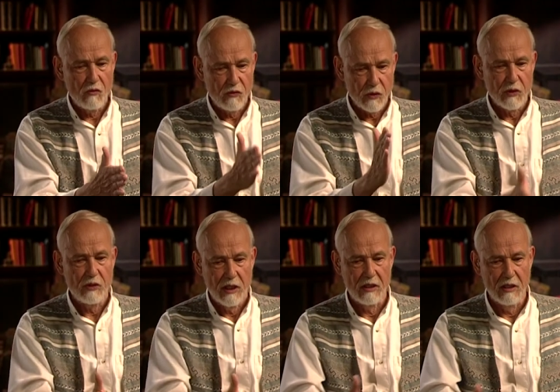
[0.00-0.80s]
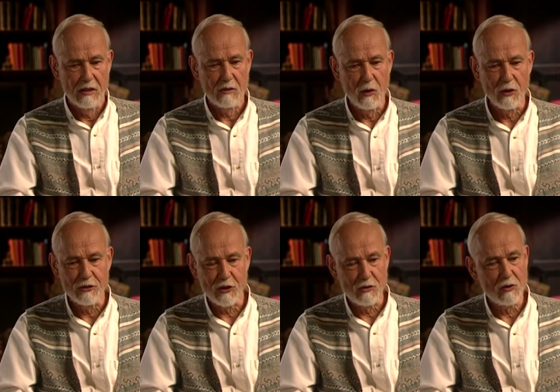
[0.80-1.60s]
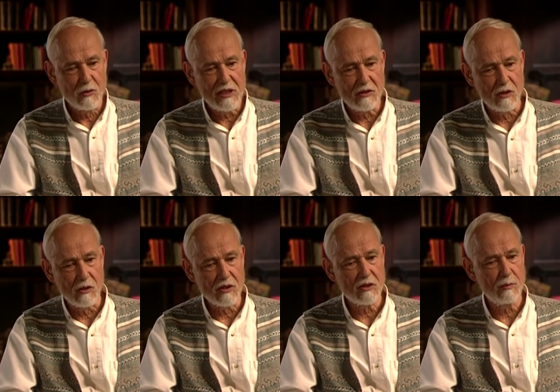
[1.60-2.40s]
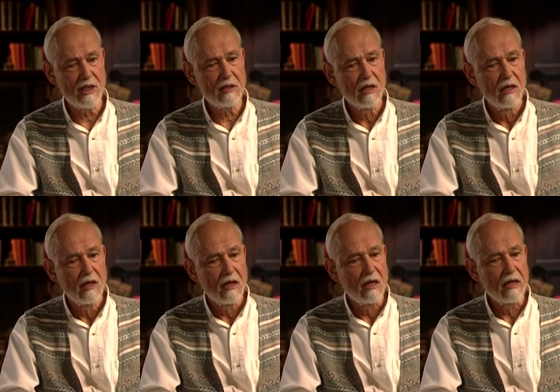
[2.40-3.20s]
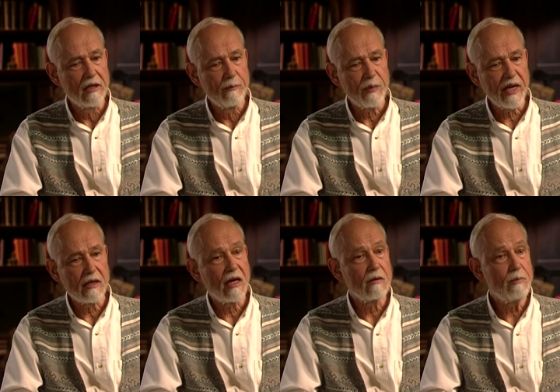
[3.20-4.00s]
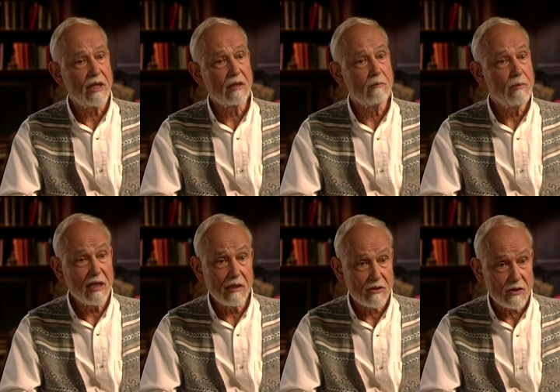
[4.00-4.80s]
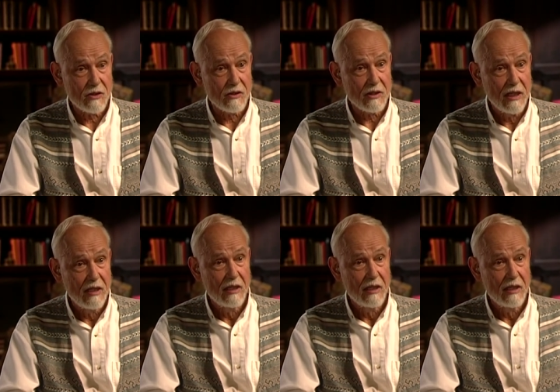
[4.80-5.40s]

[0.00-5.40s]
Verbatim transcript: over uh, across the street, so to speak, um, and I'd be a minister.